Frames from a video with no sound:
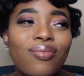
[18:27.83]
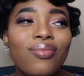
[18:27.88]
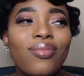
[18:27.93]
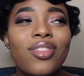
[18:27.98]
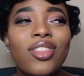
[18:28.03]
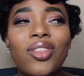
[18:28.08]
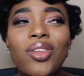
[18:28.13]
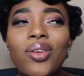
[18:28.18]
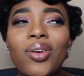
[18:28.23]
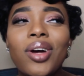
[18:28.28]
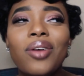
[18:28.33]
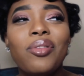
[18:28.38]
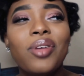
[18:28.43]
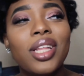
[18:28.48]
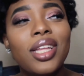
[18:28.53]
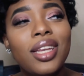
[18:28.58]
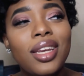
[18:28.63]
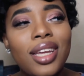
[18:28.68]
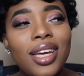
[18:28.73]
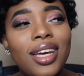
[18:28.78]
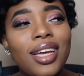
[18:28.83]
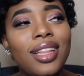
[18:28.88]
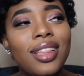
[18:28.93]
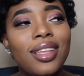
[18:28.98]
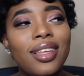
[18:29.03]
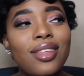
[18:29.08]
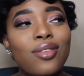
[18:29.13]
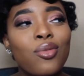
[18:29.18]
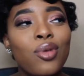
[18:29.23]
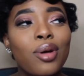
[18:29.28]
do I really need
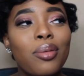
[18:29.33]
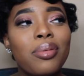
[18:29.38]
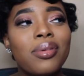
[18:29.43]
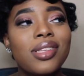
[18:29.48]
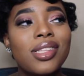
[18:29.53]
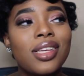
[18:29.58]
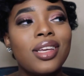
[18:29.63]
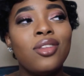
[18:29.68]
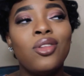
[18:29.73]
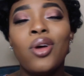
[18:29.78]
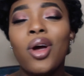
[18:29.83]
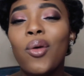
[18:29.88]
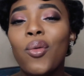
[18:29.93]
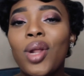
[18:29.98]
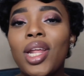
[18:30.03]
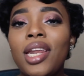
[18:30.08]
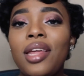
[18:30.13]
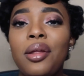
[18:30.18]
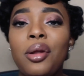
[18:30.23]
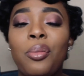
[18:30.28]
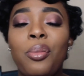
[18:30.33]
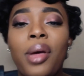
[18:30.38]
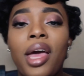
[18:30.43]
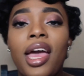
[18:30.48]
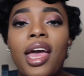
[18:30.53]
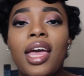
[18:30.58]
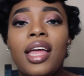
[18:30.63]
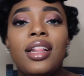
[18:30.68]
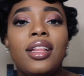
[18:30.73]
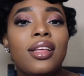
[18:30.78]
this 1%? Do I really need to
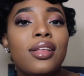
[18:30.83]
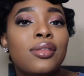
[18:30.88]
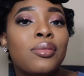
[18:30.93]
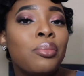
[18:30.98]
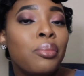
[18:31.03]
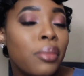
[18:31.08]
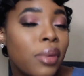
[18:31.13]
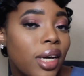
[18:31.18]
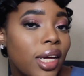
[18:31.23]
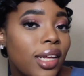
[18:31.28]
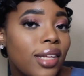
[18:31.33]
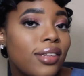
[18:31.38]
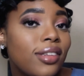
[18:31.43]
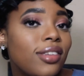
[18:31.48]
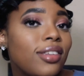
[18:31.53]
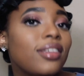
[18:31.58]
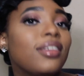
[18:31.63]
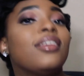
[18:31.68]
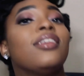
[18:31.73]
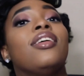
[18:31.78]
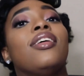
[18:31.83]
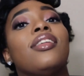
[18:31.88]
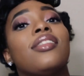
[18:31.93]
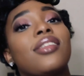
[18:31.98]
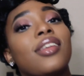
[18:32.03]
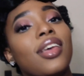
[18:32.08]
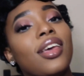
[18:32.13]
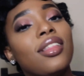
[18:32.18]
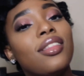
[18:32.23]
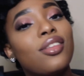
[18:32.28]
pay this much to
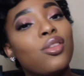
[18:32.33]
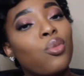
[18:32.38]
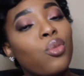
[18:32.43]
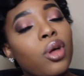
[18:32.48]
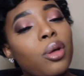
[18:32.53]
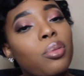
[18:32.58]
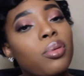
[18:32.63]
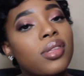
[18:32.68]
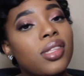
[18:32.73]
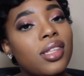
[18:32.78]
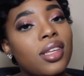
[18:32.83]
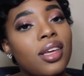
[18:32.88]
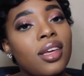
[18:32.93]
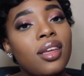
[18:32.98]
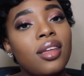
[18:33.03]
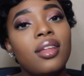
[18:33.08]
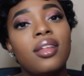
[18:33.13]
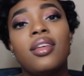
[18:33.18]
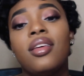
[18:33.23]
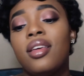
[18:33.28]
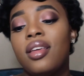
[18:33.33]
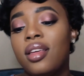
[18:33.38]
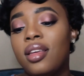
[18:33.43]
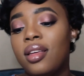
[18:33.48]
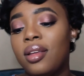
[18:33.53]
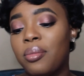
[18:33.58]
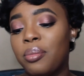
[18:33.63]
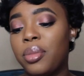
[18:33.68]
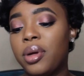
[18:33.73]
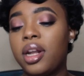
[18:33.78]
get this 1%?
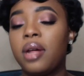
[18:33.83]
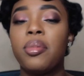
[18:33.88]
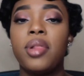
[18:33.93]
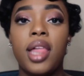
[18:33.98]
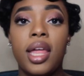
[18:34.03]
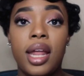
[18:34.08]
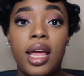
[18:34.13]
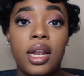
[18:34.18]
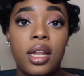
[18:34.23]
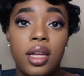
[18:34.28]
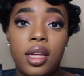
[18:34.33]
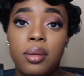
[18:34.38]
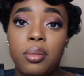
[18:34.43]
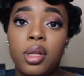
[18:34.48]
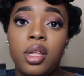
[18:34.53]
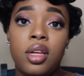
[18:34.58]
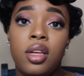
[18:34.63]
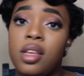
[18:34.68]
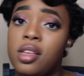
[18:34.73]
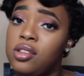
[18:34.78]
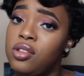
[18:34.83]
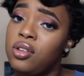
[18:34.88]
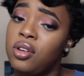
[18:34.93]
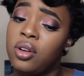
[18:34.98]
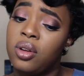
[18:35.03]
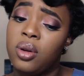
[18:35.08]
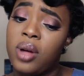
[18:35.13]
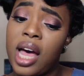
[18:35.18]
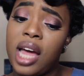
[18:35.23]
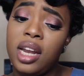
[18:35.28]
But I'm glad I did, because, you
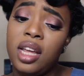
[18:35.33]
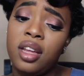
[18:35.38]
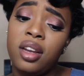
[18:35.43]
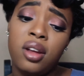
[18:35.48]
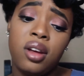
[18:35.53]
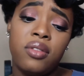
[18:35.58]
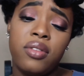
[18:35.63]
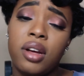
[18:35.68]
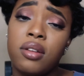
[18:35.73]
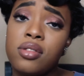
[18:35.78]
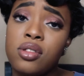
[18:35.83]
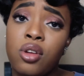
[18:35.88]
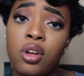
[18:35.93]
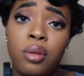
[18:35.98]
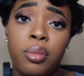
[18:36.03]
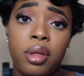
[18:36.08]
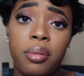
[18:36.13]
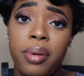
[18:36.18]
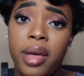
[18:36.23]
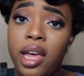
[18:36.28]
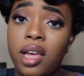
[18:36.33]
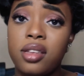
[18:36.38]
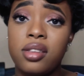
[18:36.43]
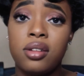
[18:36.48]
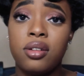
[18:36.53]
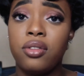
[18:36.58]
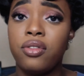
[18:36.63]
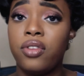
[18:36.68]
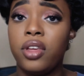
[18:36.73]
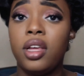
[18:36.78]
know, I didn't know if I was going to be passing
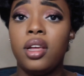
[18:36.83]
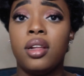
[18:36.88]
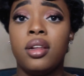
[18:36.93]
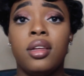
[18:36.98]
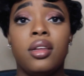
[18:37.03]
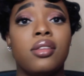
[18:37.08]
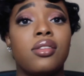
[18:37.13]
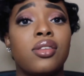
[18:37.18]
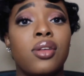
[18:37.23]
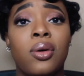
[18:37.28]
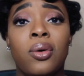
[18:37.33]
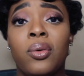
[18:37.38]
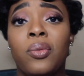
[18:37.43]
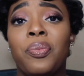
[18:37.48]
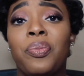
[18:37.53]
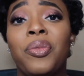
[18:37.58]
or failing. So